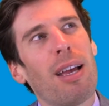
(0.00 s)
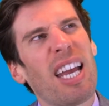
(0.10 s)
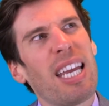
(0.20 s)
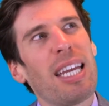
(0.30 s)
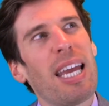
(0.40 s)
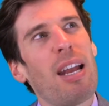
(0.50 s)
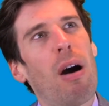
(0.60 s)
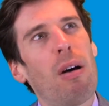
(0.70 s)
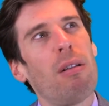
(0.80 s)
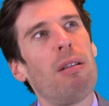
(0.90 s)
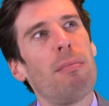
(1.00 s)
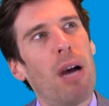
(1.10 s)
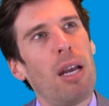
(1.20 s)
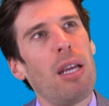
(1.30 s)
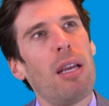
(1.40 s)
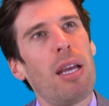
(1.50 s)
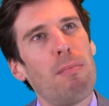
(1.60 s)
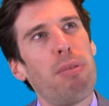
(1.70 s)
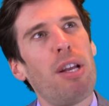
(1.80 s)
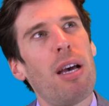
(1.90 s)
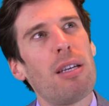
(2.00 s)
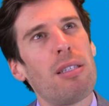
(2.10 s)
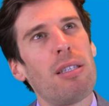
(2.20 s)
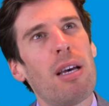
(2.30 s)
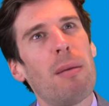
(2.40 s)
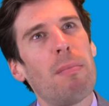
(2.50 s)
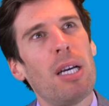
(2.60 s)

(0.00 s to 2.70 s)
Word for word: I'm gonna get all the money and plus some.